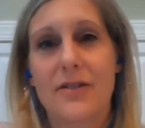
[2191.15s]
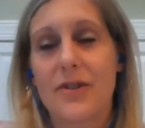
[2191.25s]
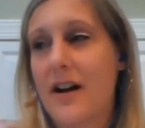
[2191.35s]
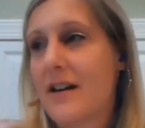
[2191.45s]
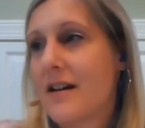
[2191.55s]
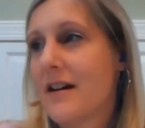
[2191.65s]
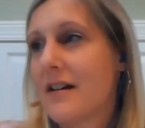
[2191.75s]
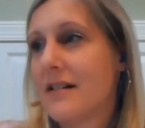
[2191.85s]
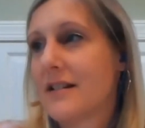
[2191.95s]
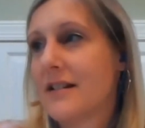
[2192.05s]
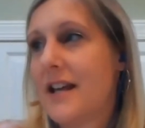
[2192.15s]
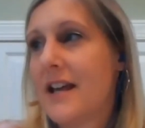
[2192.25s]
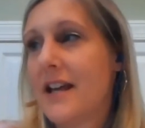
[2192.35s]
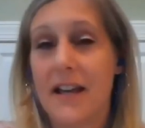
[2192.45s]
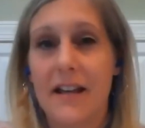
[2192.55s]
try to
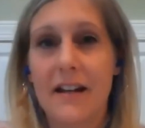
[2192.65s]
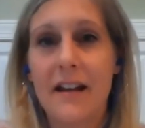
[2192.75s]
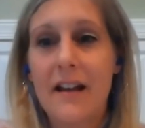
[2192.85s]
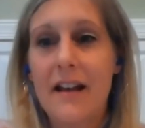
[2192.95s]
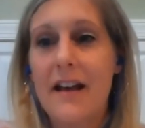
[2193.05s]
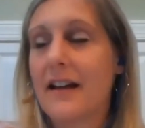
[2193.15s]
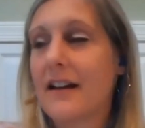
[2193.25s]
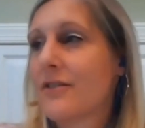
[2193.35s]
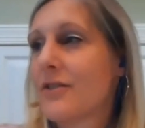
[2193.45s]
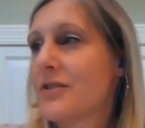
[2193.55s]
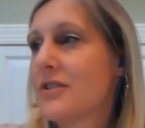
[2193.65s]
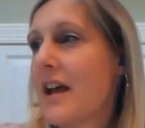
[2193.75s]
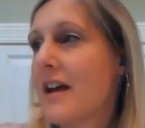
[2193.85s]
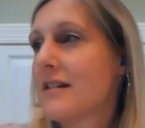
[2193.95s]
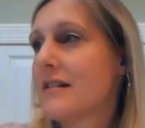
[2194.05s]
take in and
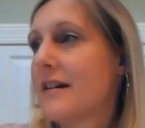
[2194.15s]
understand.